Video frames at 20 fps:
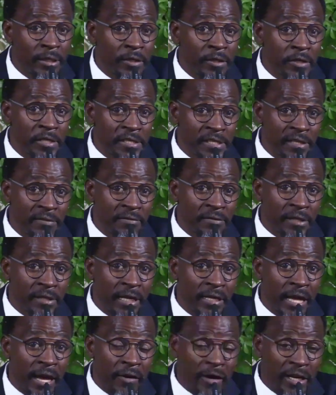received a
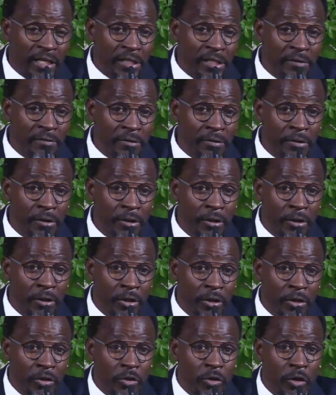directive,
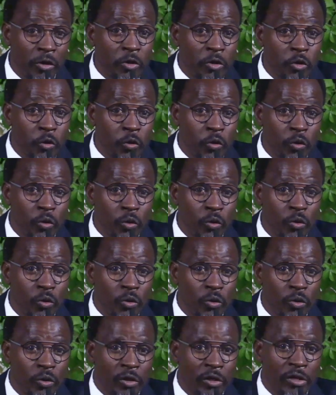you know, to
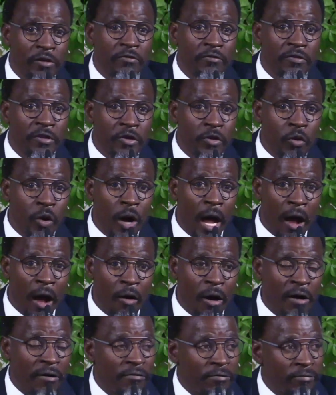review
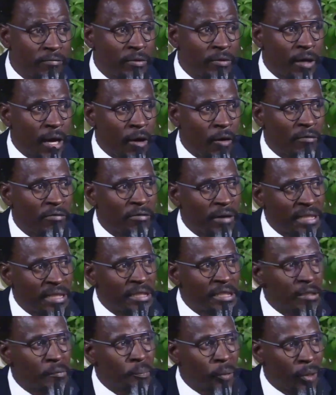our, our
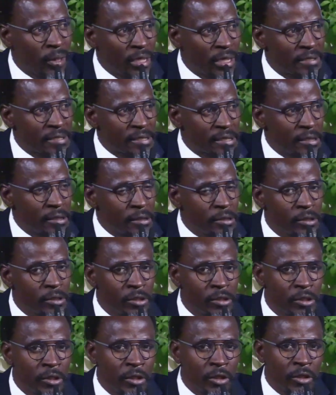funding policy,
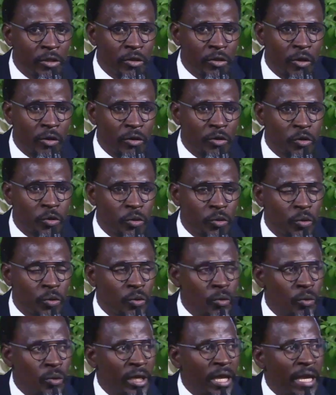you know,
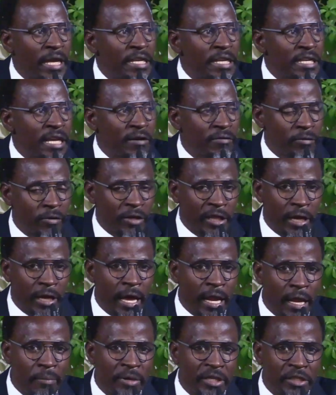to cater for the
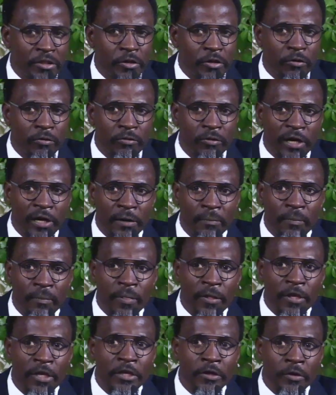element of um,
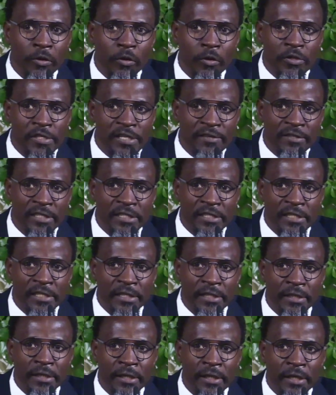
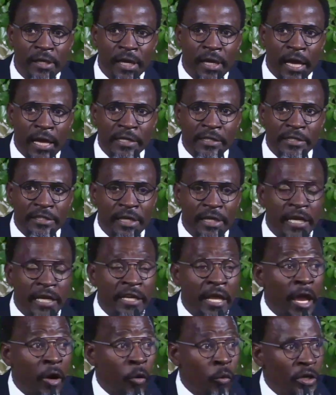inclusivity and, and
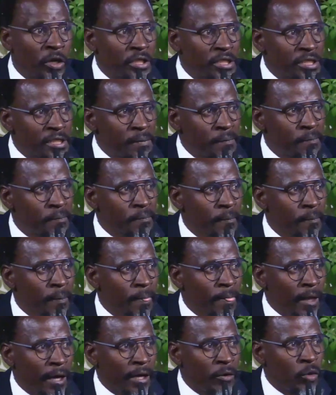equity.
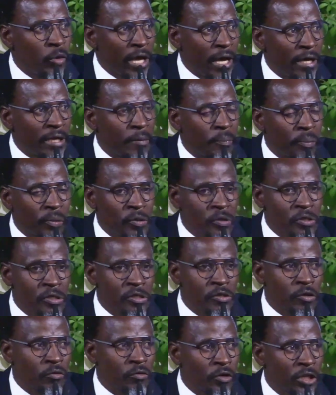And we are in the
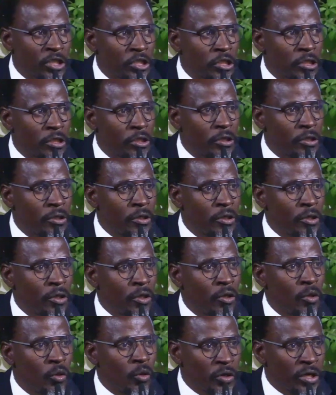process of actually
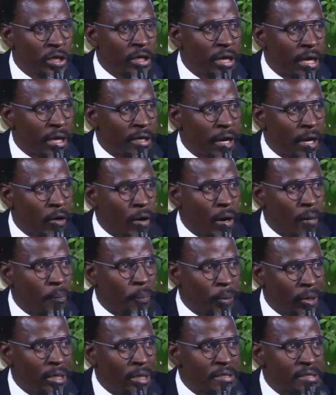looking at our
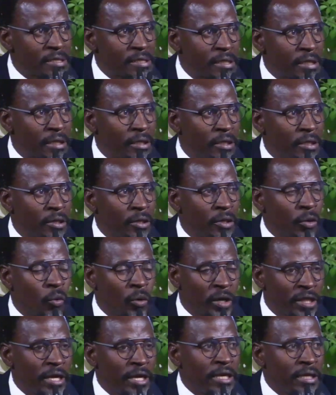policy
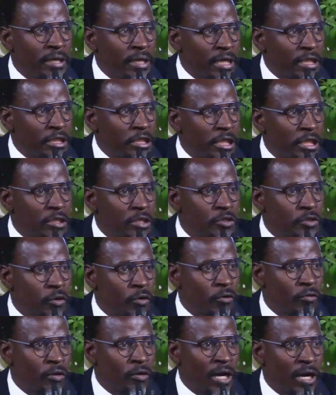with the intentions
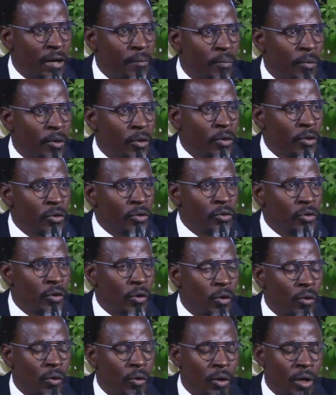of, um, you
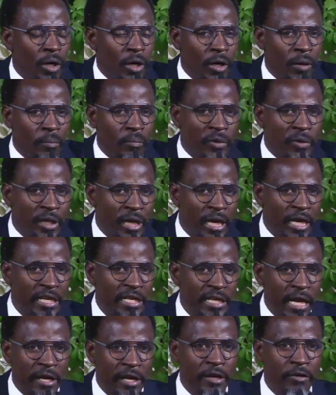know, um,
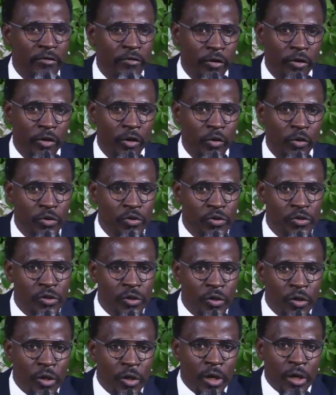catering for those
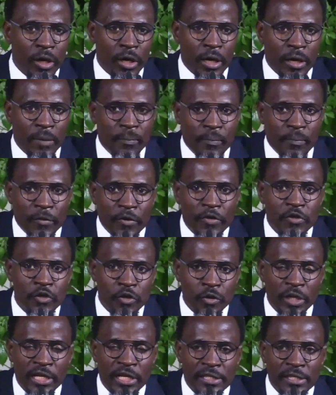um,
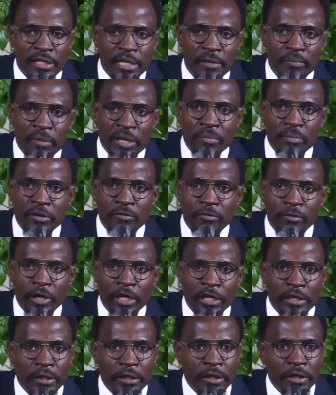students that may be
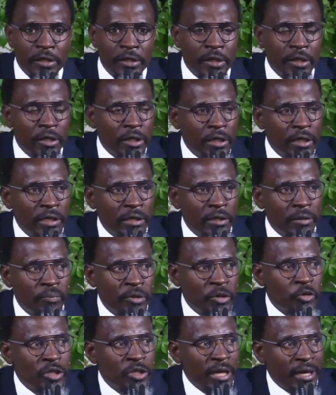falling in
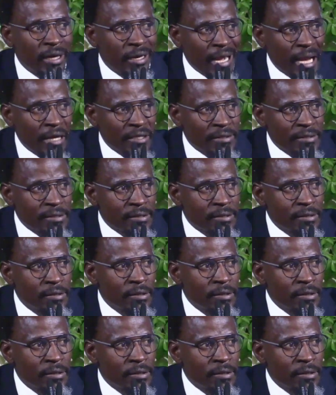between the cracks.